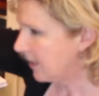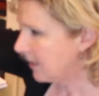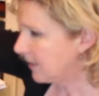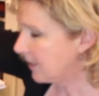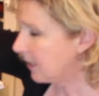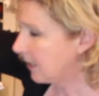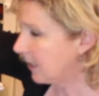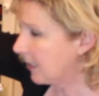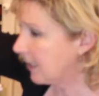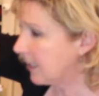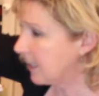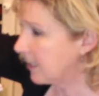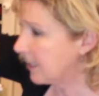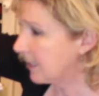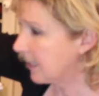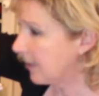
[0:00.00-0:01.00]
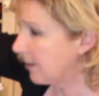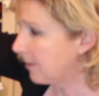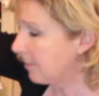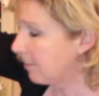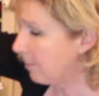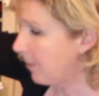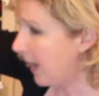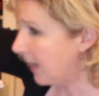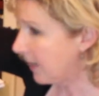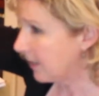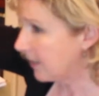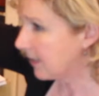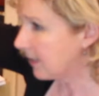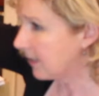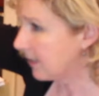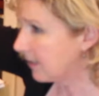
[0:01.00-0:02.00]
Silk gut is
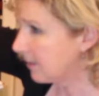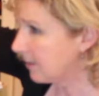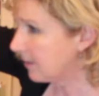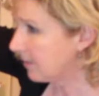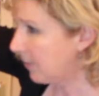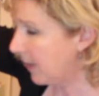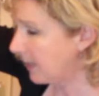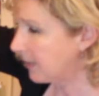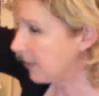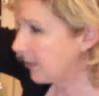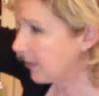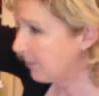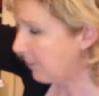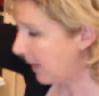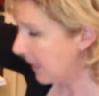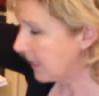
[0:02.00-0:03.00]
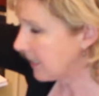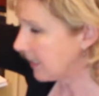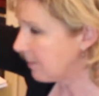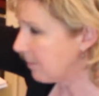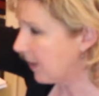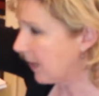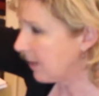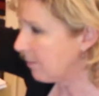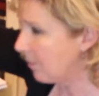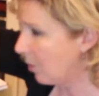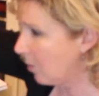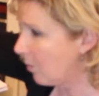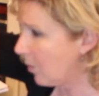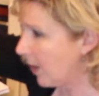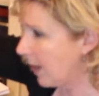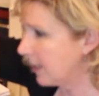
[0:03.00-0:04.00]
patented by Bow
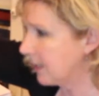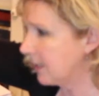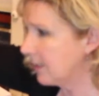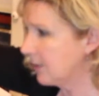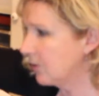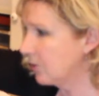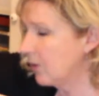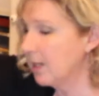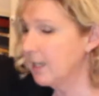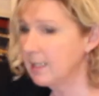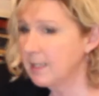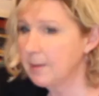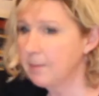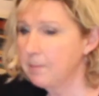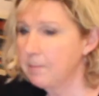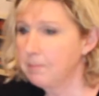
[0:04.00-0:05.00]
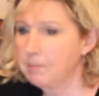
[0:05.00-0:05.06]
Brand Strings